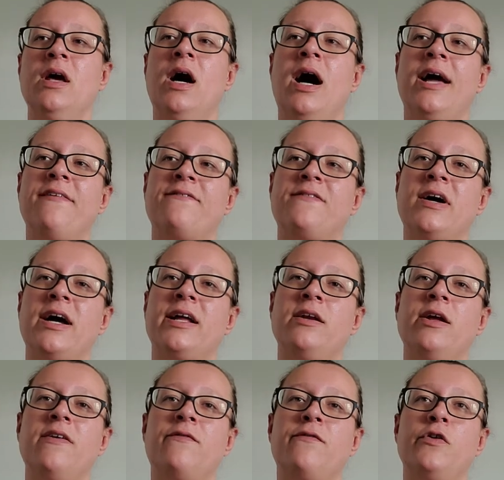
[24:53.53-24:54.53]
I find
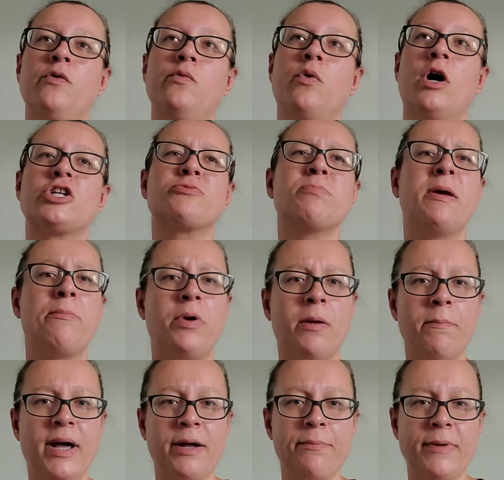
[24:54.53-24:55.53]
if you watch my
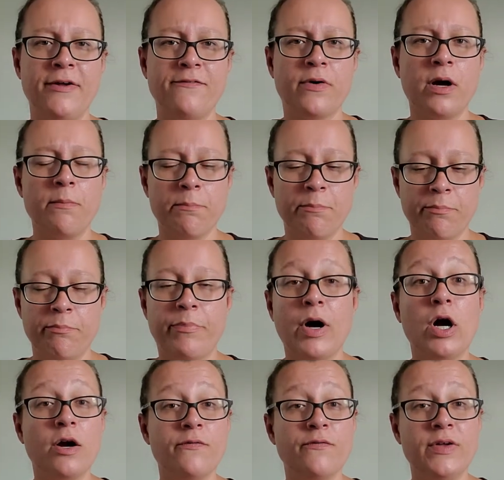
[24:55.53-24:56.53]
bring back my
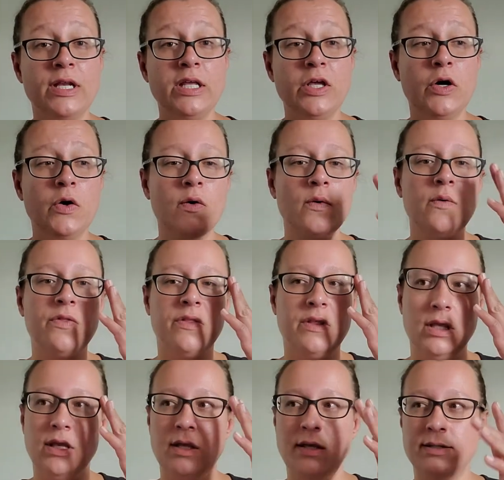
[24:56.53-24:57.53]
bar video,
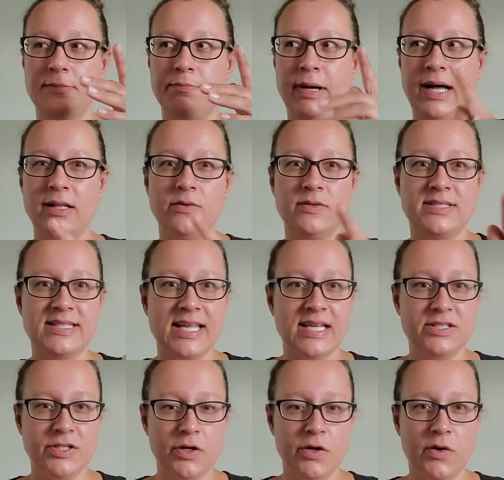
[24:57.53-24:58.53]
the Palo
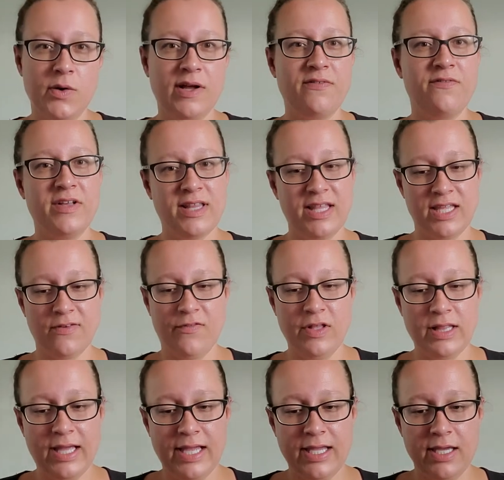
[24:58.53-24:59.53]
Santo. I feel like if you
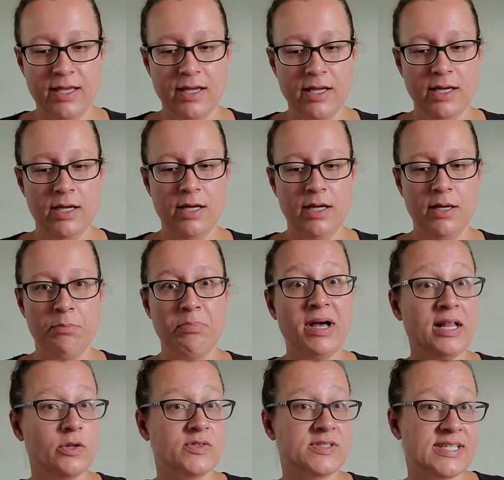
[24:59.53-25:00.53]
like
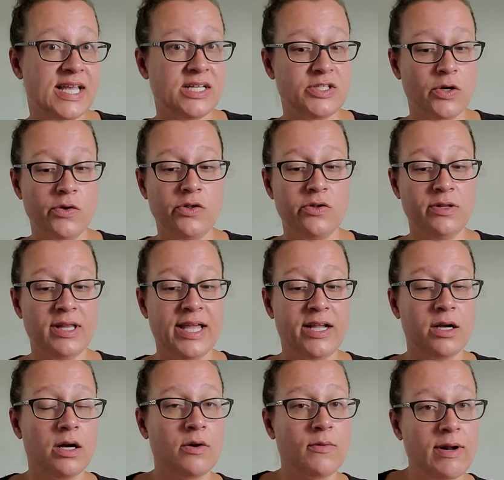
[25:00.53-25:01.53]
Palo Santo, you'll
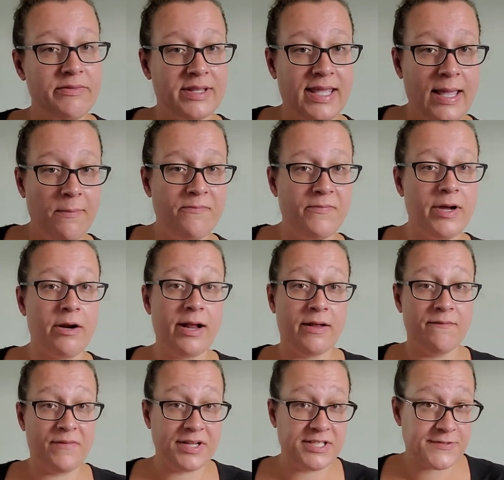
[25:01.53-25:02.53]
like around the campfire
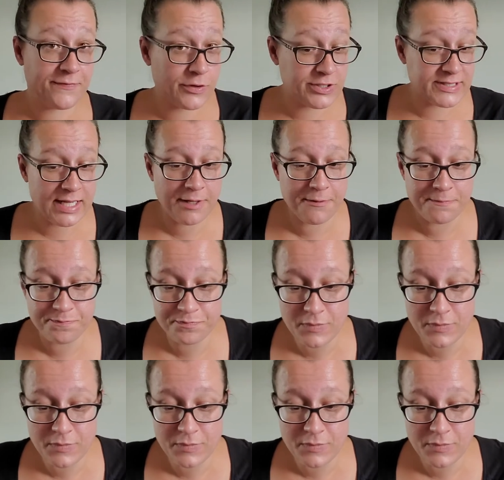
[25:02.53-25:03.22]
and vice versa.